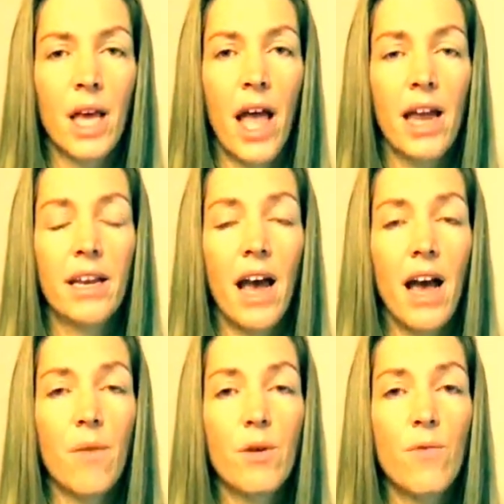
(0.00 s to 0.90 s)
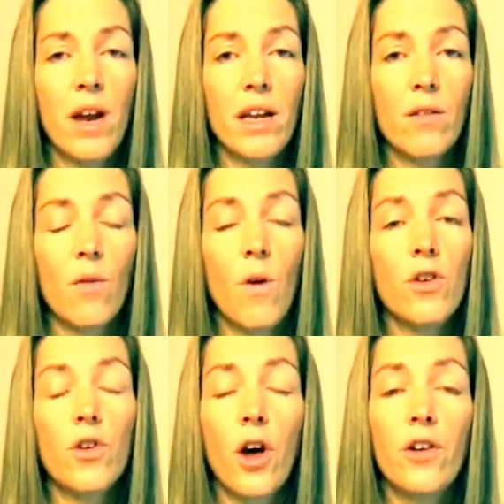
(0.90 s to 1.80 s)
And are we ready? So what
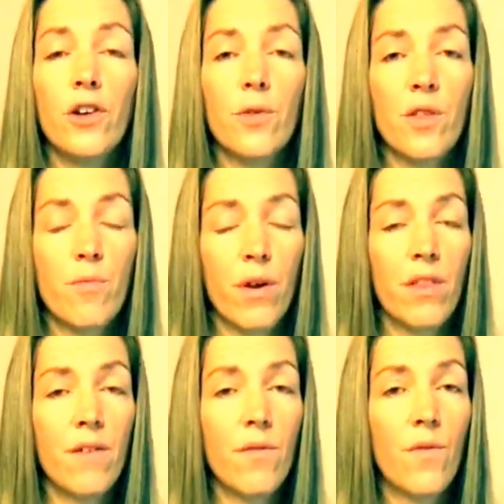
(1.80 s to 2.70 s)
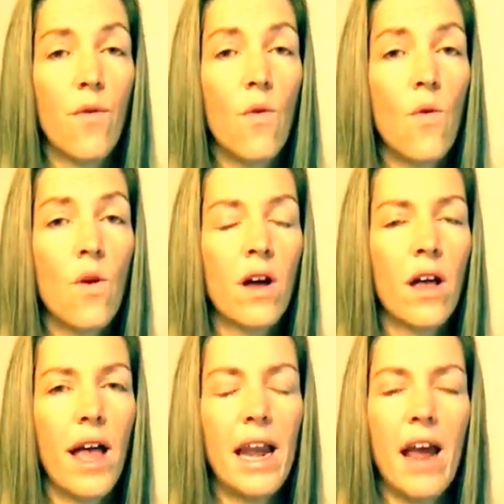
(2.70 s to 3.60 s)
you're going to do is breathe in for 4
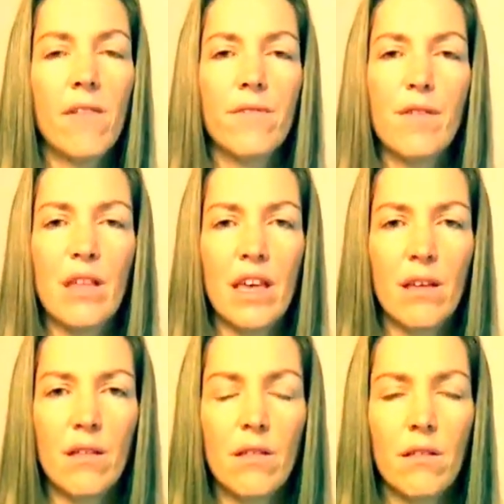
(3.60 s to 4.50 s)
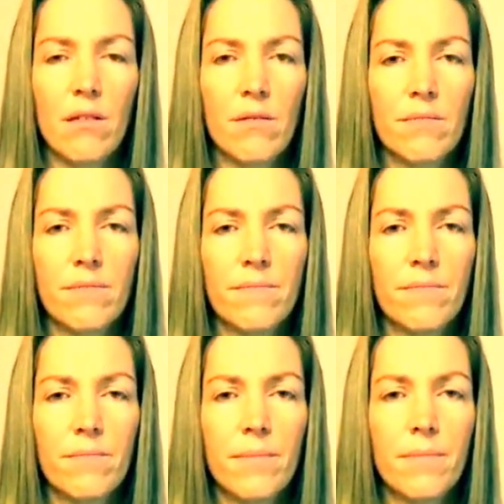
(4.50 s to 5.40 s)
and out for 6.
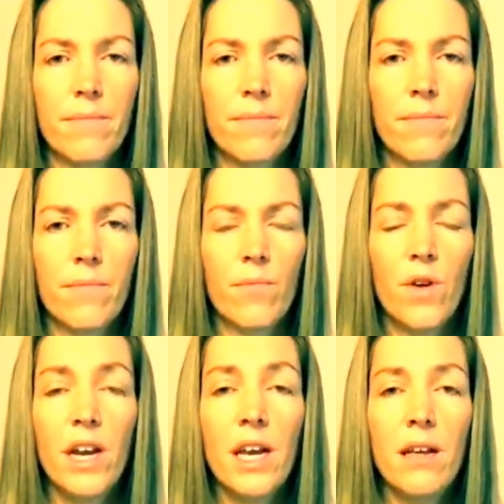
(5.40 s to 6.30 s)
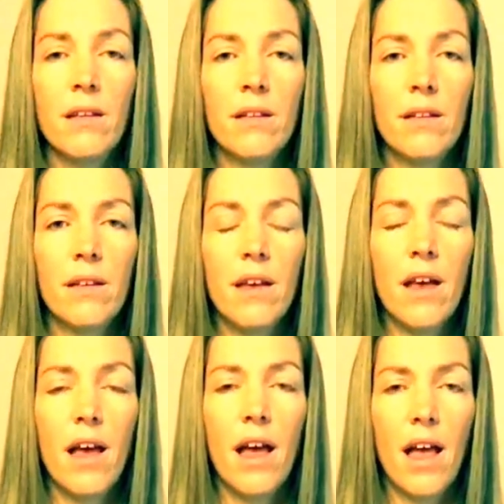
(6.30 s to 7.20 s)
Ready?
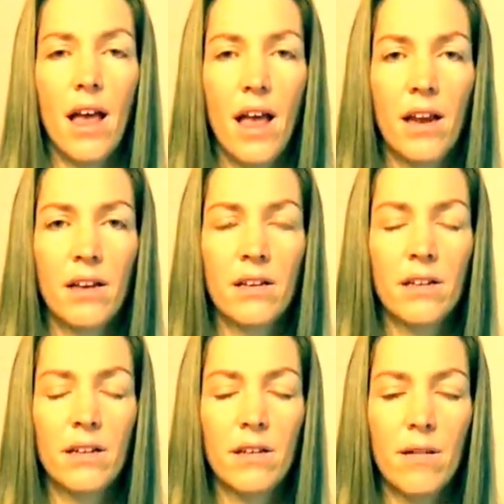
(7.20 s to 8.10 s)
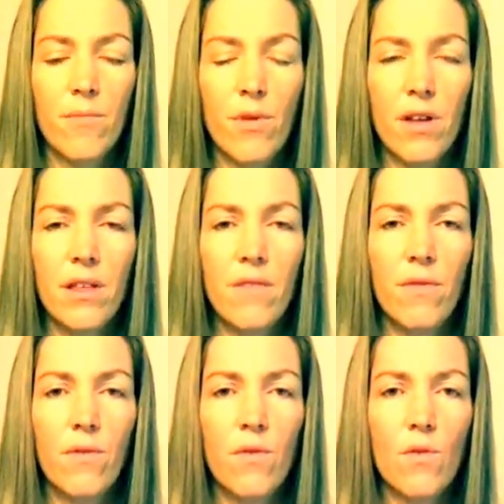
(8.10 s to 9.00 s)
And breathe in
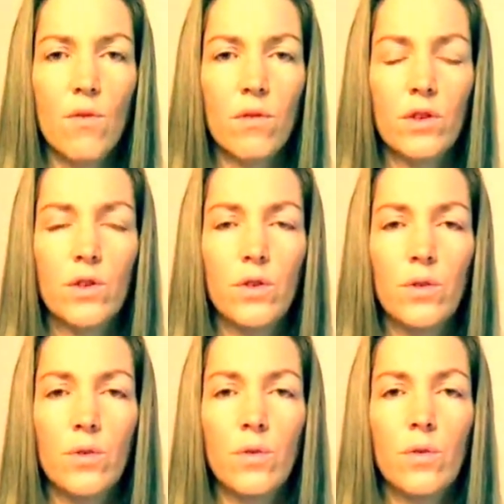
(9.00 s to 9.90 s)
for 4, 2,